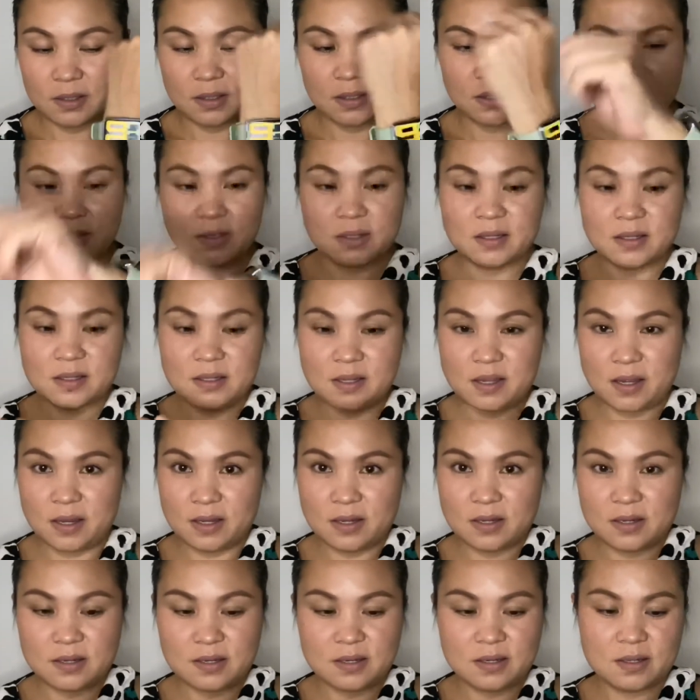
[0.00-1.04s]

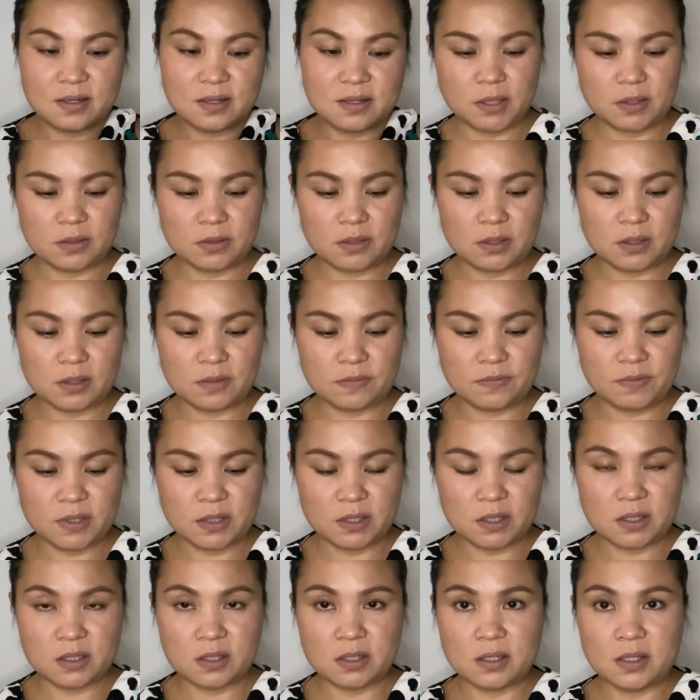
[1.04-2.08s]
design because it's
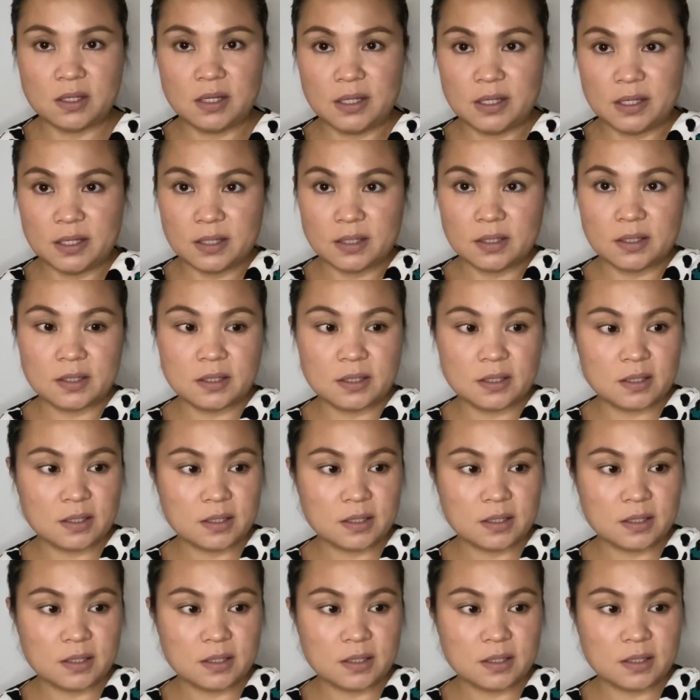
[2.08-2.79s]
very sleek.